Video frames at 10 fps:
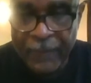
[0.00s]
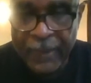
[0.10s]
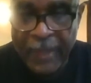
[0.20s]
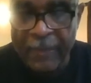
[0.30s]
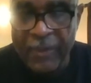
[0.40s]

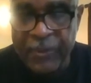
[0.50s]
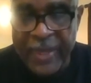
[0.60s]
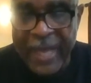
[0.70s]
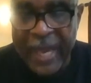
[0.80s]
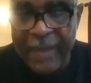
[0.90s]
It was
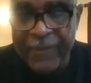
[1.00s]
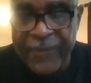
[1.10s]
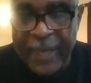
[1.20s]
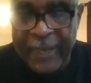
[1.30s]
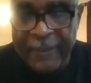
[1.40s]
renamed
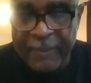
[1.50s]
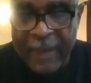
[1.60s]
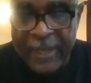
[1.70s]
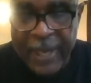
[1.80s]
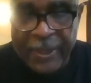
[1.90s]
Thebes
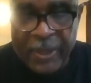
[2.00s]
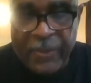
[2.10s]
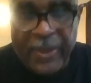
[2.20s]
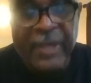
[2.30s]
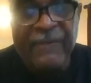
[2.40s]
by later
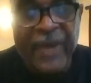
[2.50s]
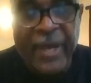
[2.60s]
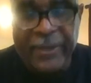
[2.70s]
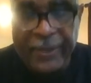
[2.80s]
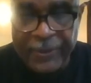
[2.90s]
Greek
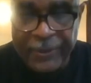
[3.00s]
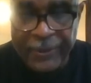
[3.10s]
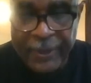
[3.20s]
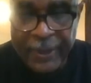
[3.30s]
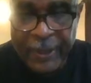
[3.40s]
invaders.